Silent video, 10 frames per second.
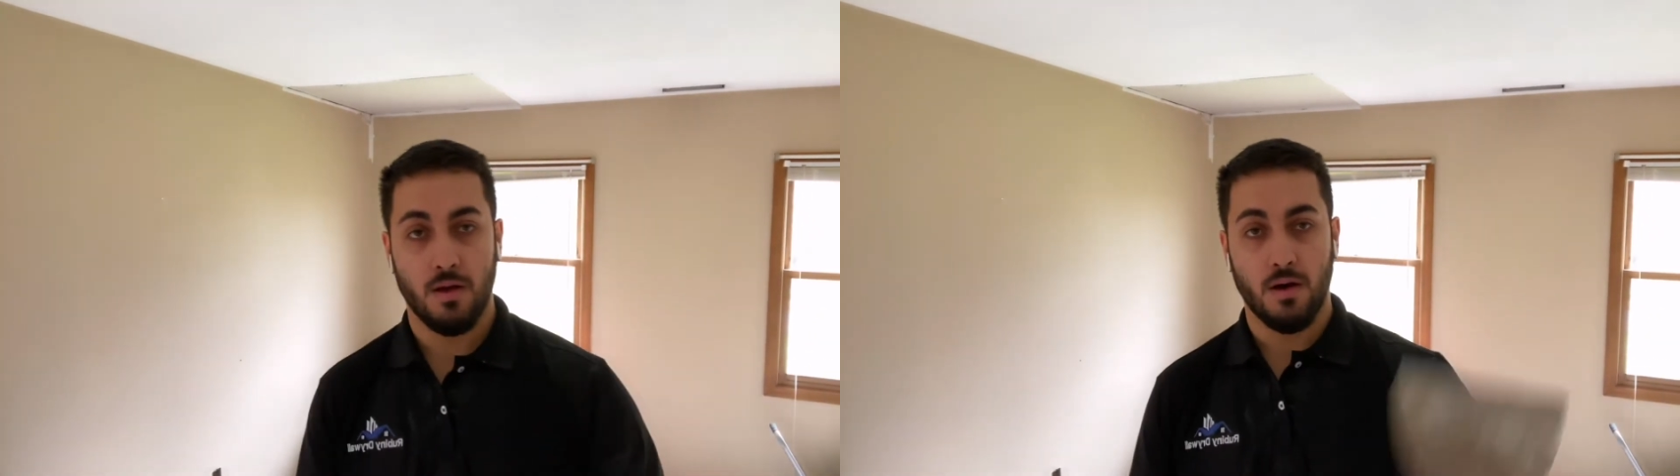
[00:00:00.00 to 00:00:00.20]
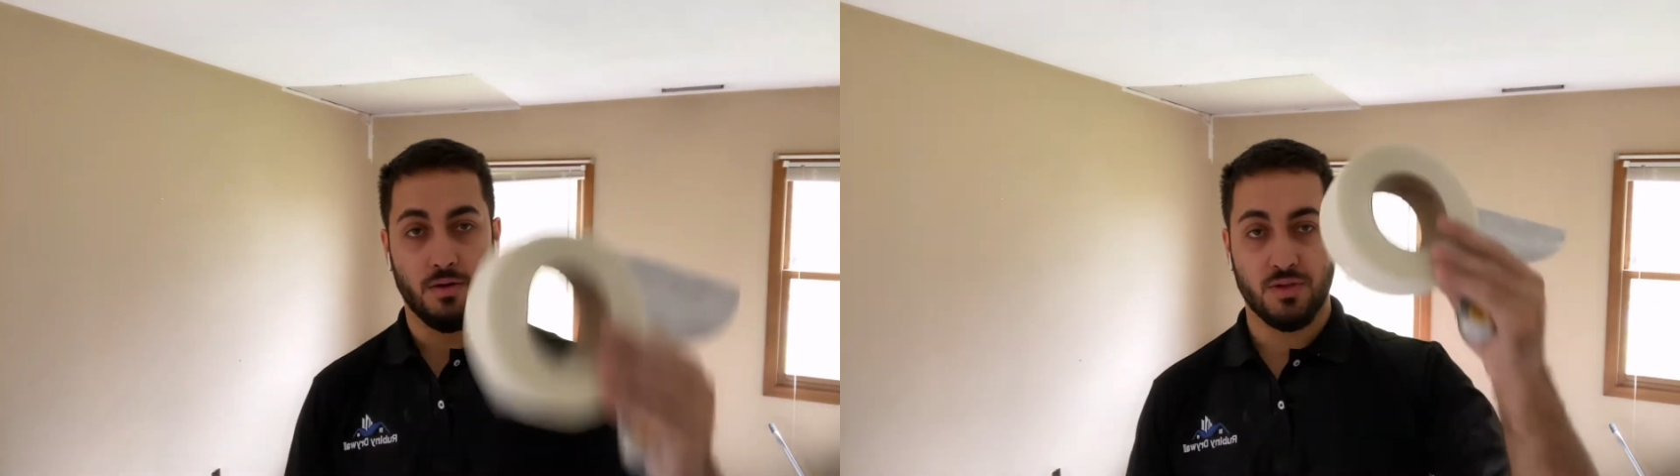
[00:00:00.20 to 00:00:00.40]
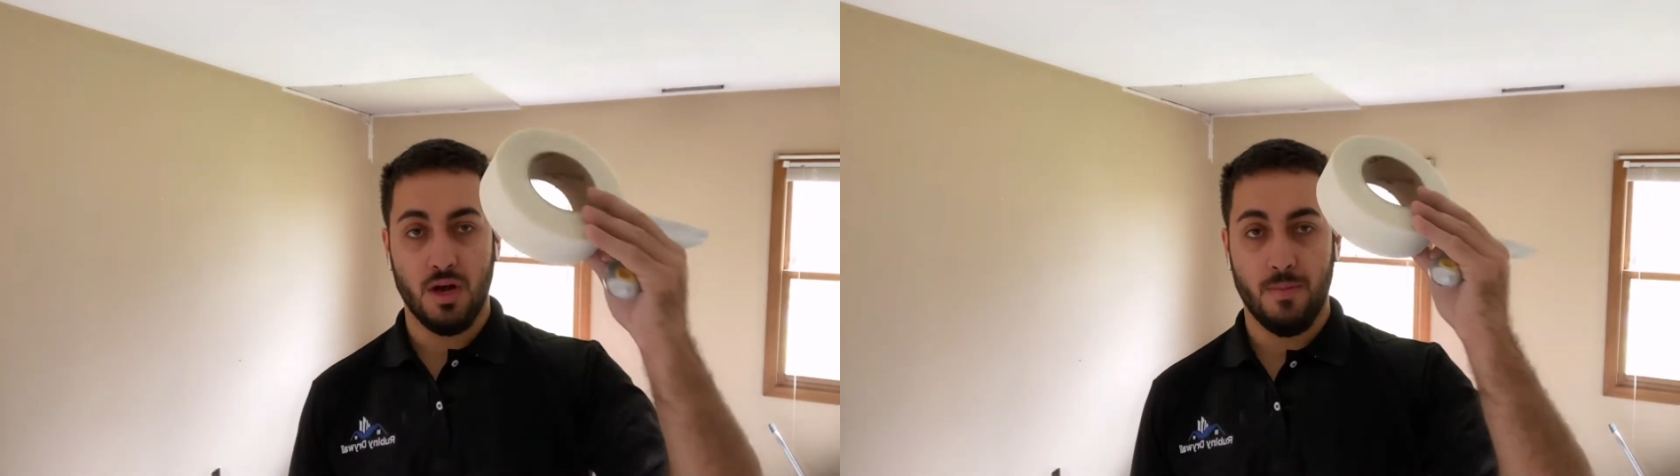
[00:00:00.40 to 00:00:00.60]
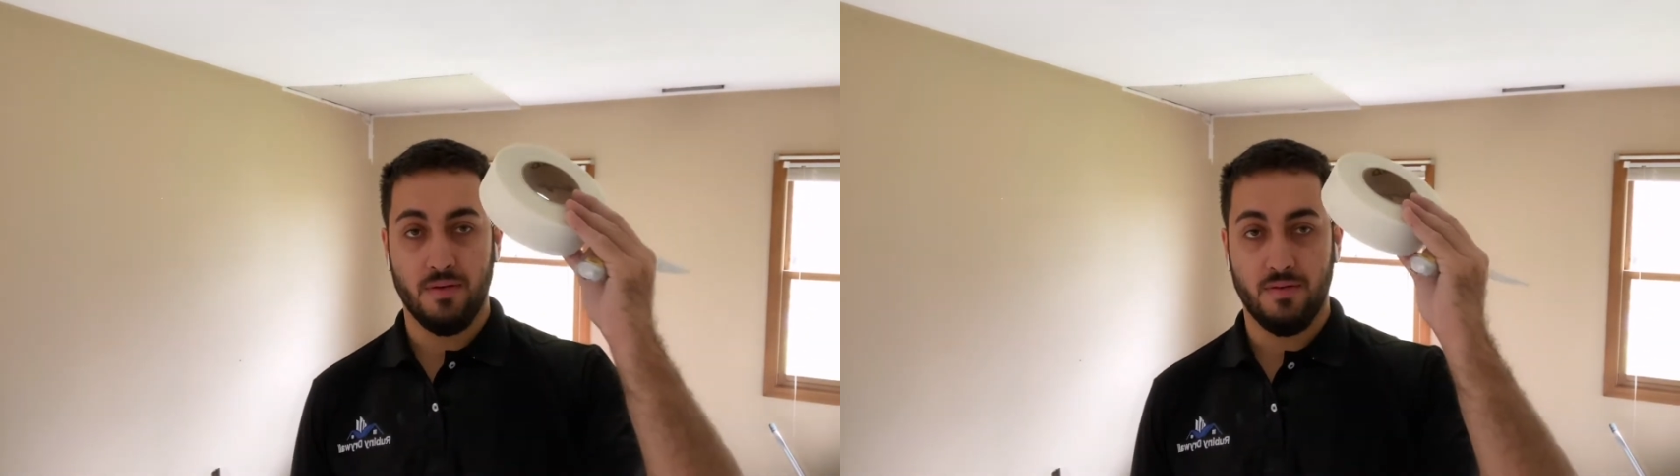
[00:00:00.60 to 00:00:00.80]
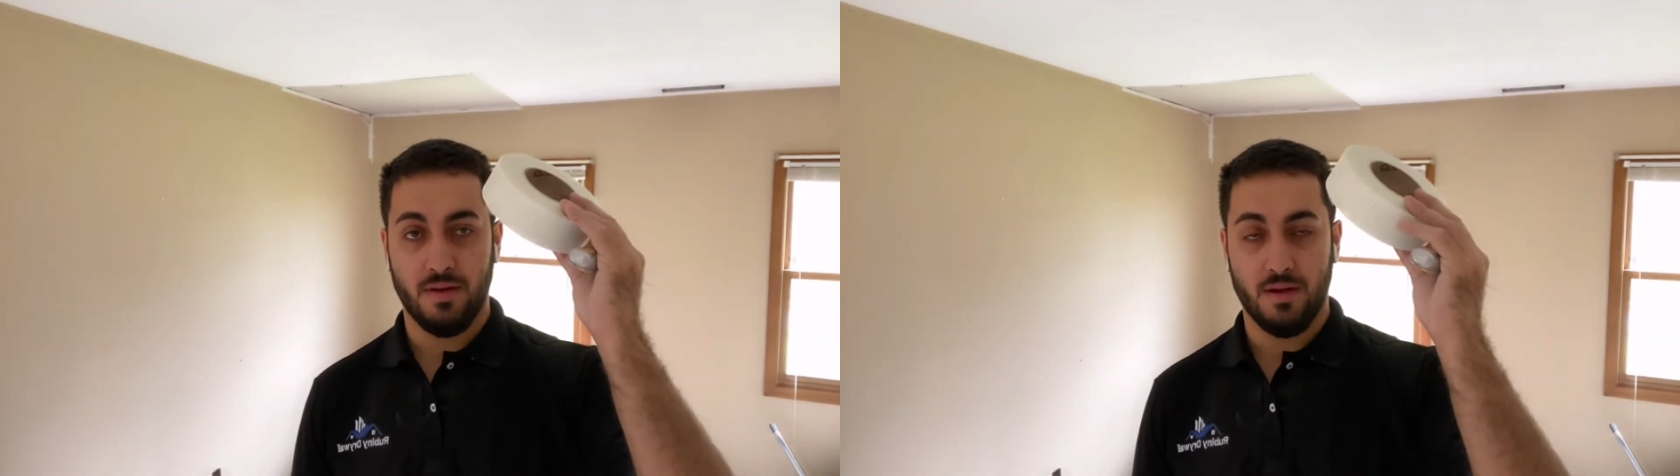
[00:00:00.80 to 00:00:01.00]
On top
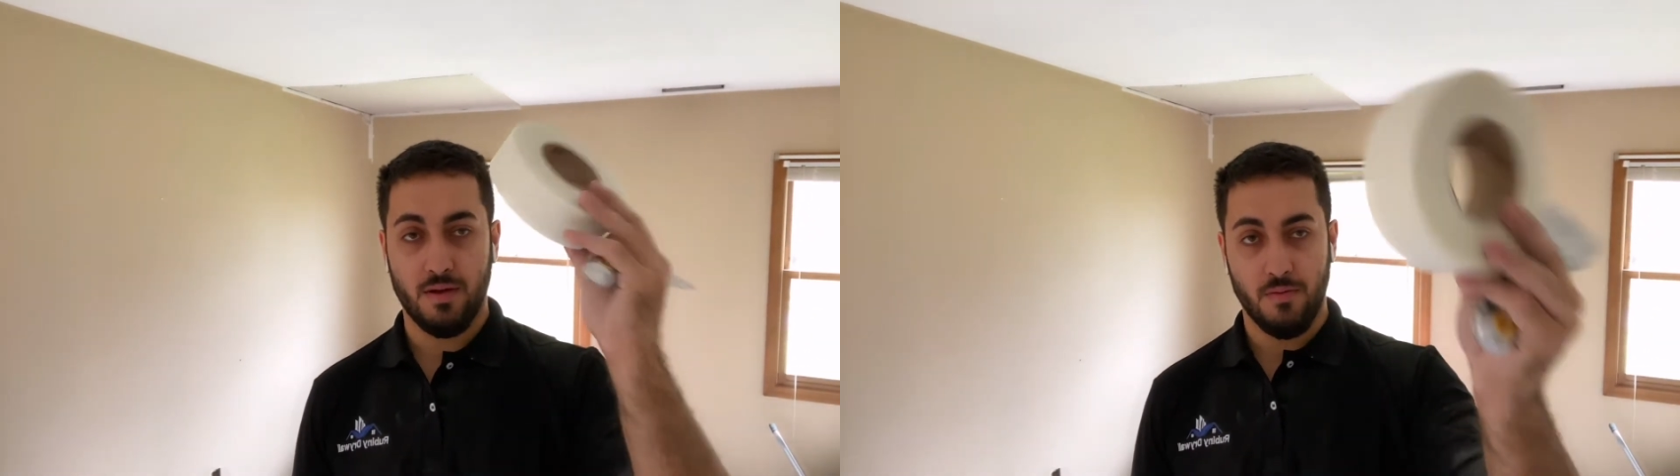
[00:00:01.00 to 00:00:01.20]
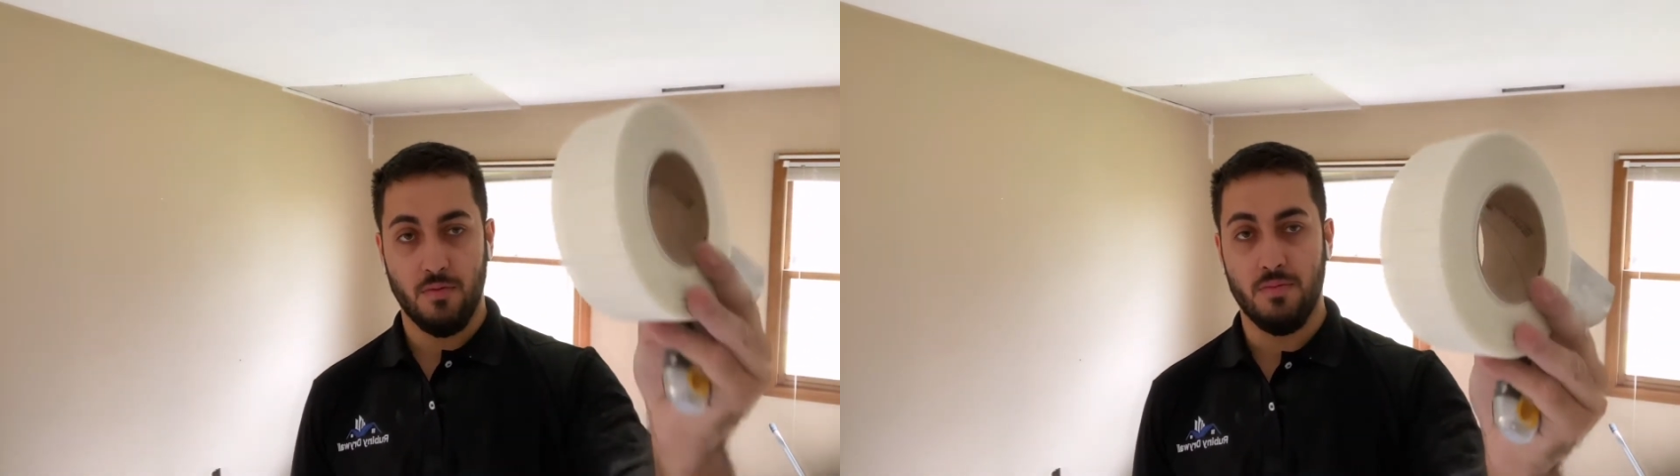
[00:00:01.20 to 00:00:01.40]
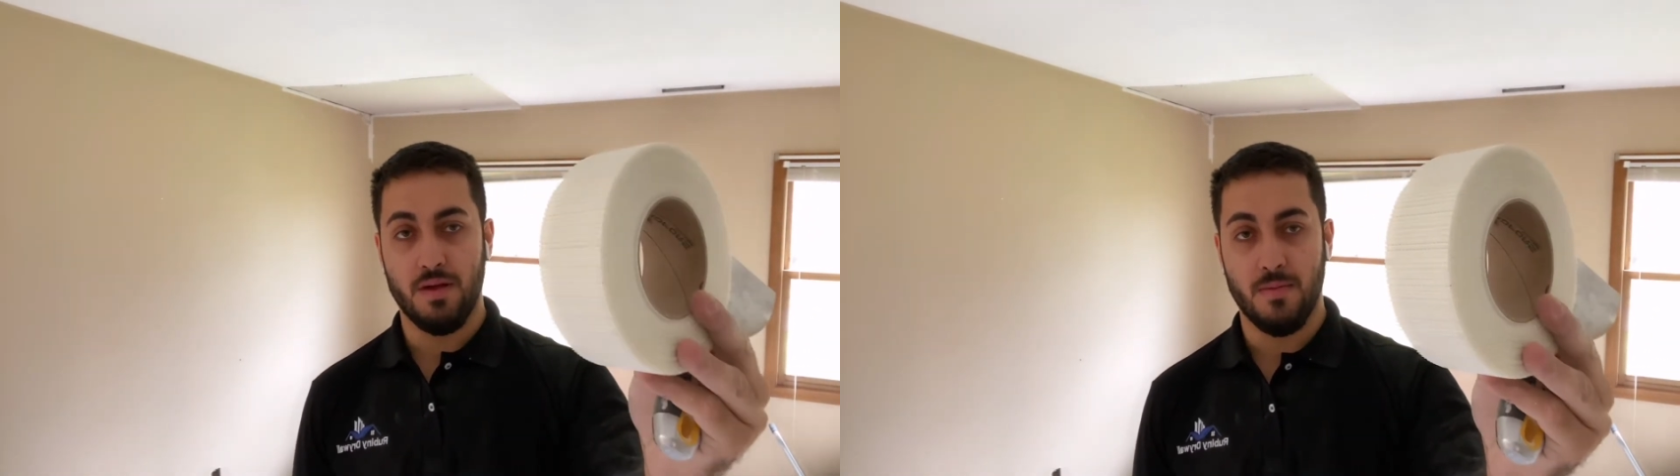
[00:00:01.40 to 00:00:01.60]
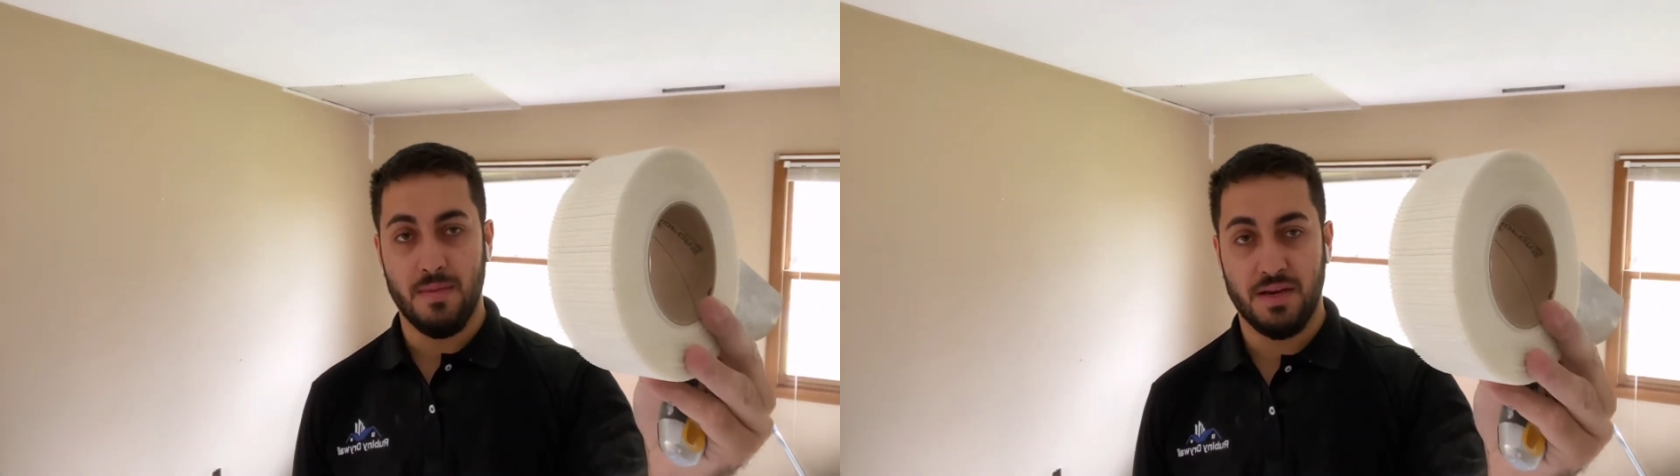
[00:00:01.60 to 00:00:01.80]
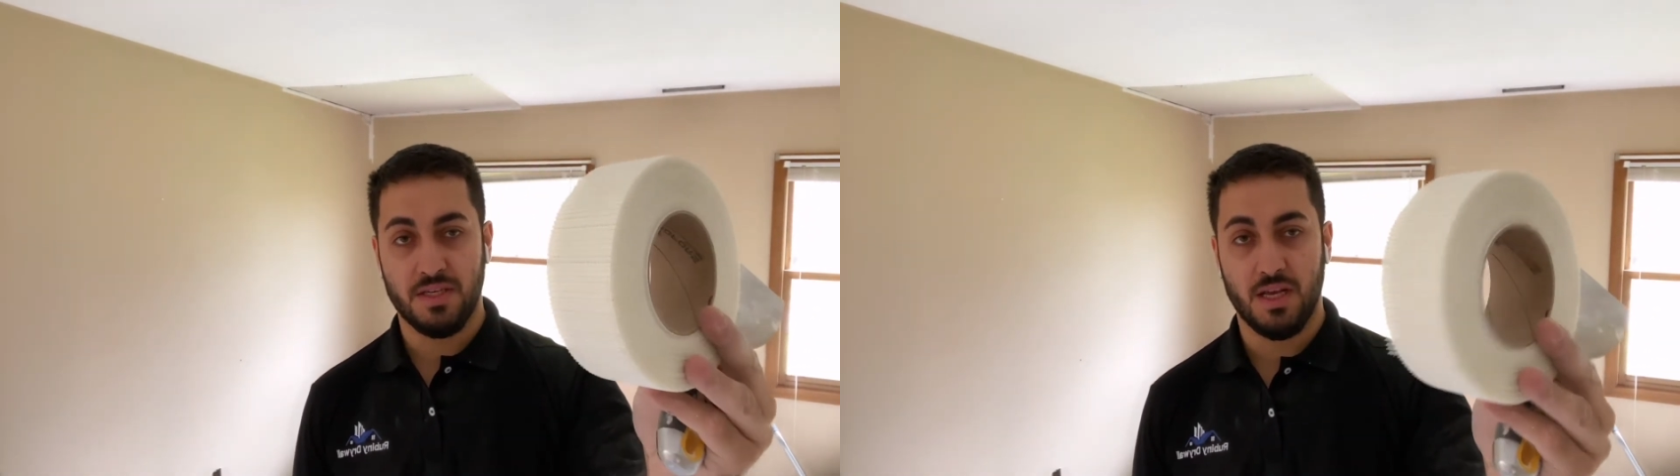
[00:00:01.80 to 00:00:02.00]
of it will be a
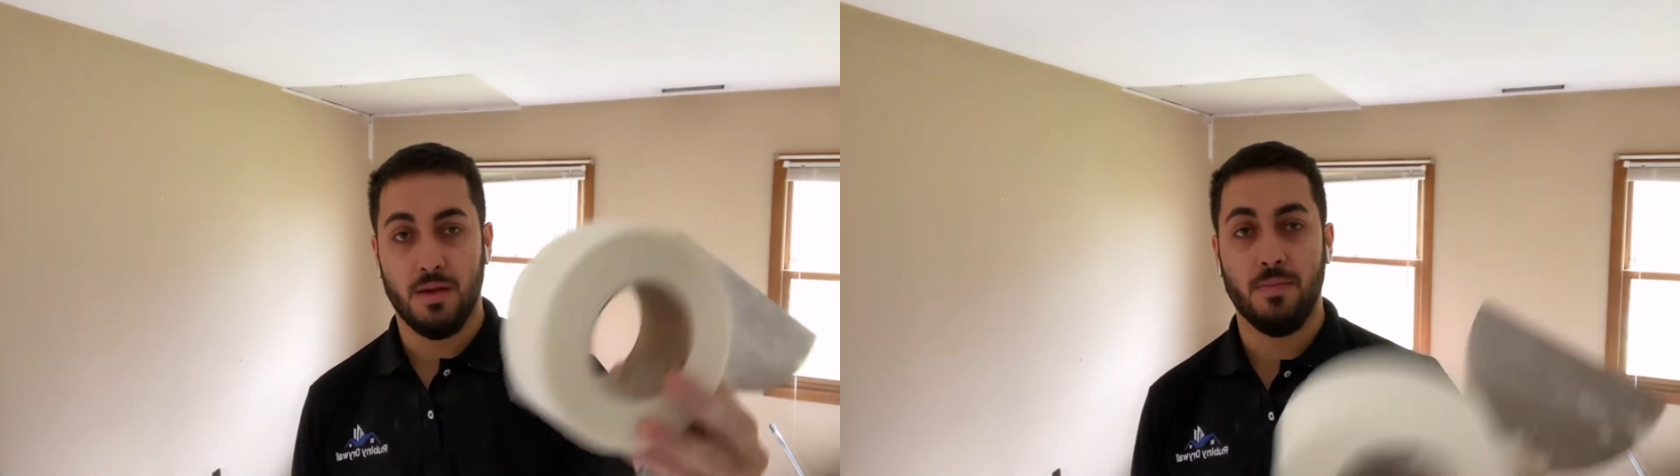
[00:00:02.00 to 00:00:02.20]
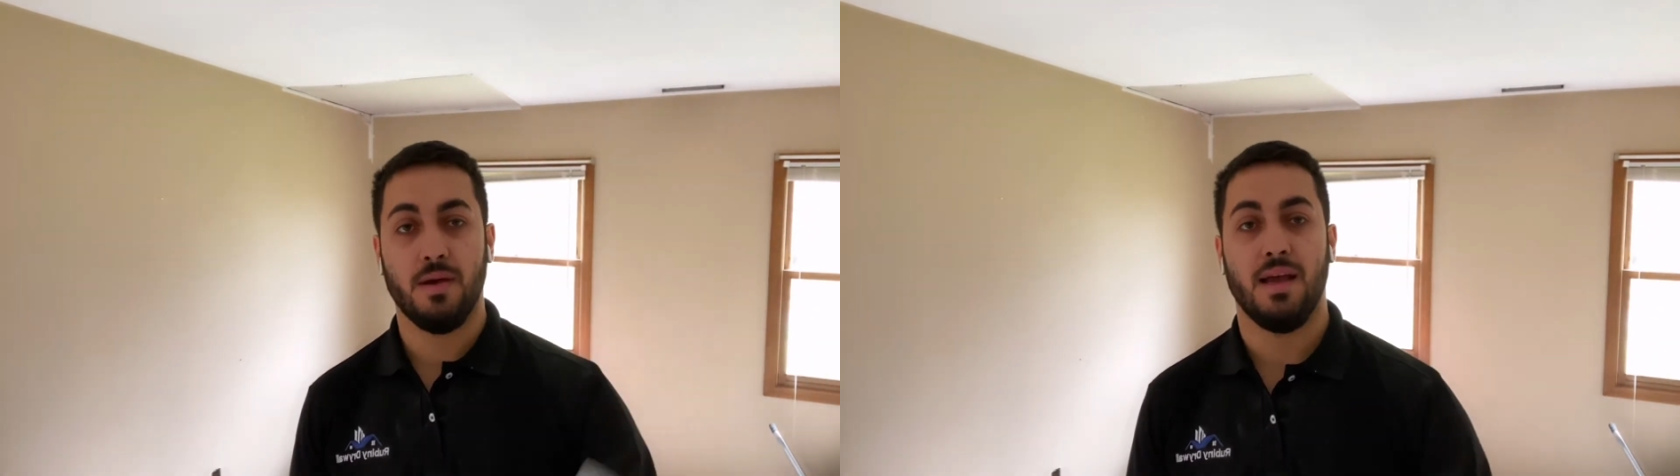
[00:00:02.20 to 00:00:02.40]
mesh tape,